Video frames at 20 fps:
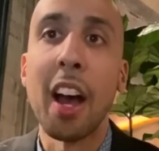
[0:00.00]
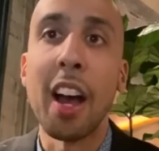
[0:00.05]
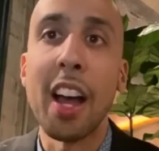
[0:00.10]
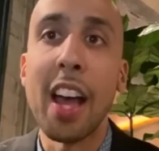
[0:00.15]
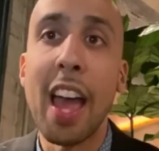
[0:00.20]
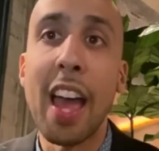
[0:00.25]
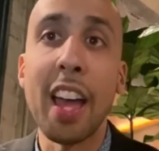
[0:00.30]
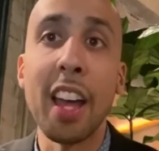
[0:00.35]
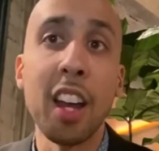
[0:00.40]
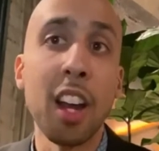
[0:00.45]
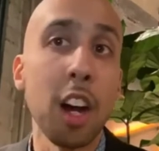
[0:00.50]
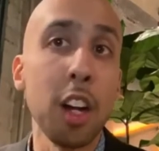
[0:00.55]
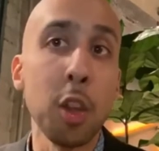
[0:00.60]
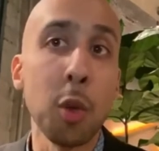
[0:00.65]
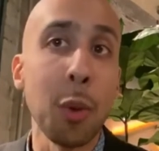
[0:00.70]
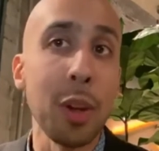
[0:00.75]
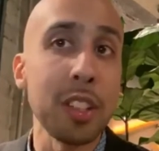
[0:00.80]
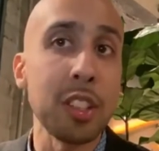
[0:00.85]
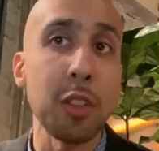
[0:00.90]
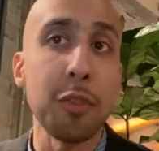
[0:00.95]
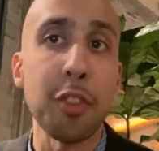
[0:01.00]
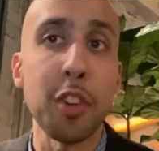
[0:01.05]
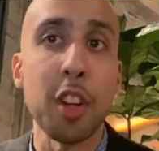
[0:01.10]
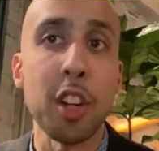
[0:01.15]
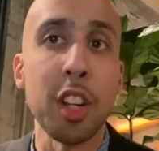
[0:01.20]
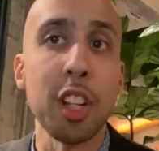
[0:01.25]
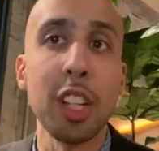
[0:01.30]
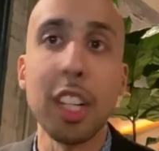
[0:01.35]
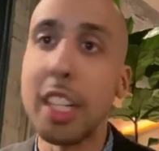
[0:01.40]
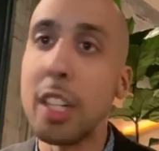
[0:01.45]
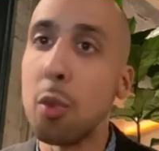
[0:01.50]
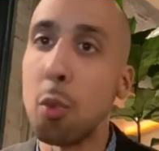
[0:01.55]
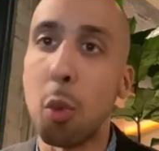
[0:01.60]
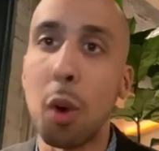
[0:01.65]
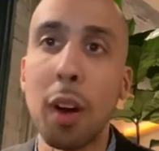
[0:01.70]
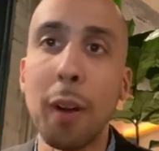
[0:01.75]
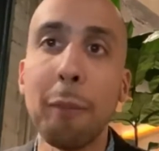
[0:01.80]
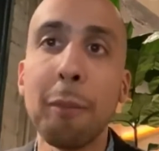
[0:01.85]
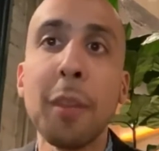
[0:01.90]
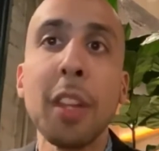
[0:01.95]
And otherwise, if you're on Elite,
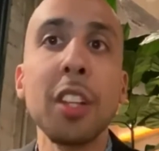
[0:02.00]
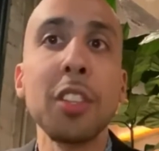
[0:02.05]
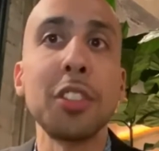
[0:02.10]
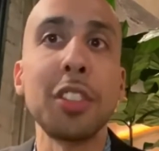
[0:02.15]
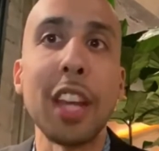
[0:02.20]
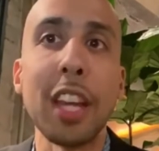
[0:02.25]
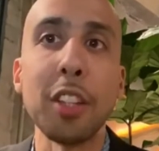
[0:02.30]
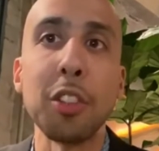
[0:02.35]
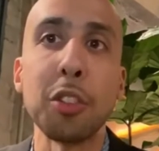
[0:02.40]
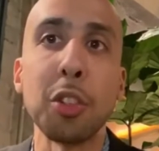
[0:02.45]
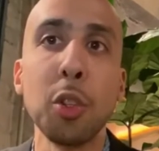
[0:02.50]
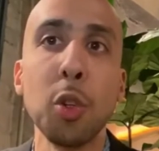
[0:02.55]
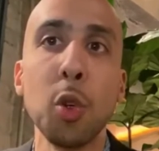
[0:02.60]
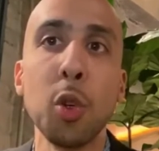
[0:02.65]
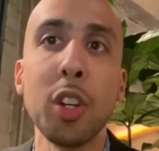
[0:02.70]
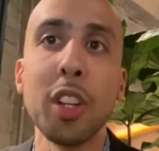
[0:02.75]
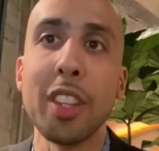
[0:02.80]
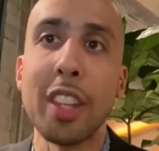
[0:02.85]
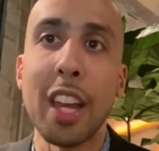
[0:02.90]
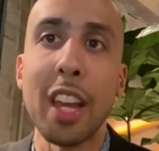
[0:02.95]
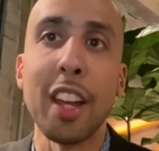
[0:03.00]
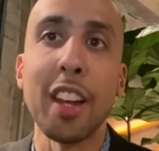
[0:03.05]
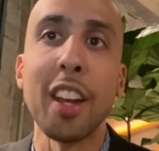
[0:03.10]
well, stay tuned.